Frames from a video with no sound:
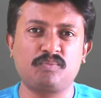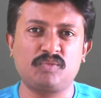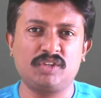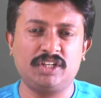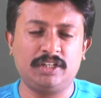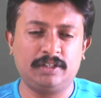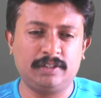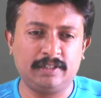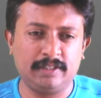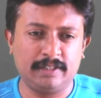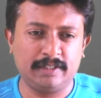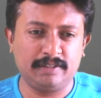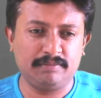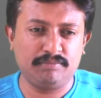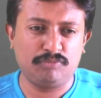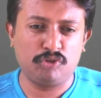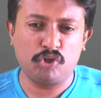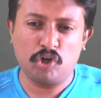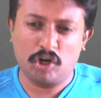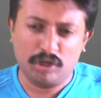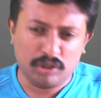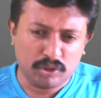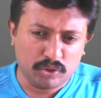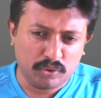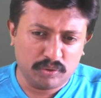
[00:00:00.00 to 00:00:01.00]

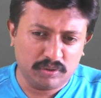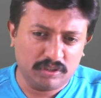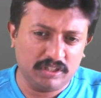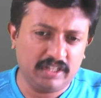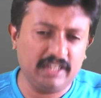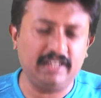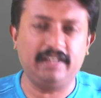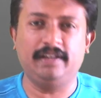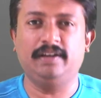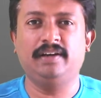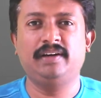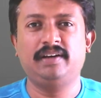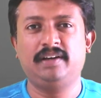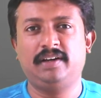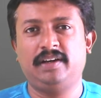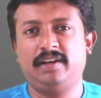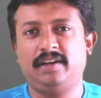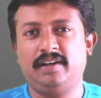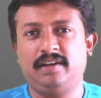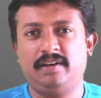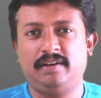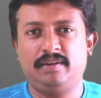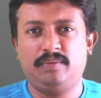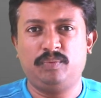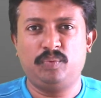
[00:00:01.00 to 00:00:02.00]
not only
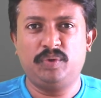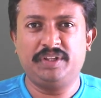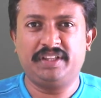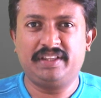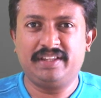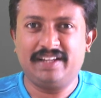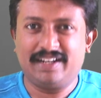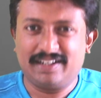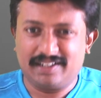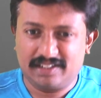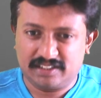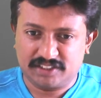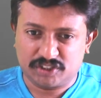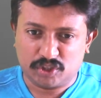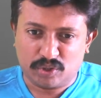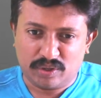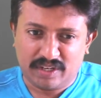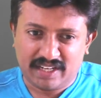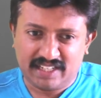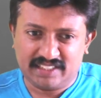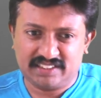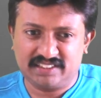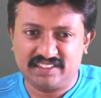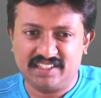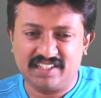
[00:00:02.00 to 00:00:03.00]
with that
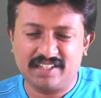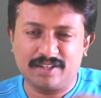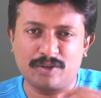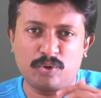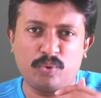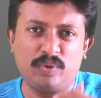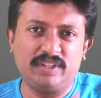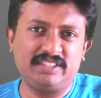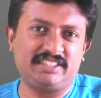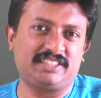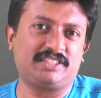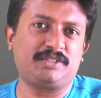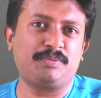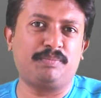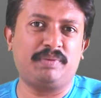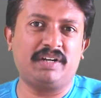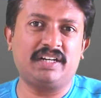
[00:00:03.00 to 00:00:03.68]
scholastic quest,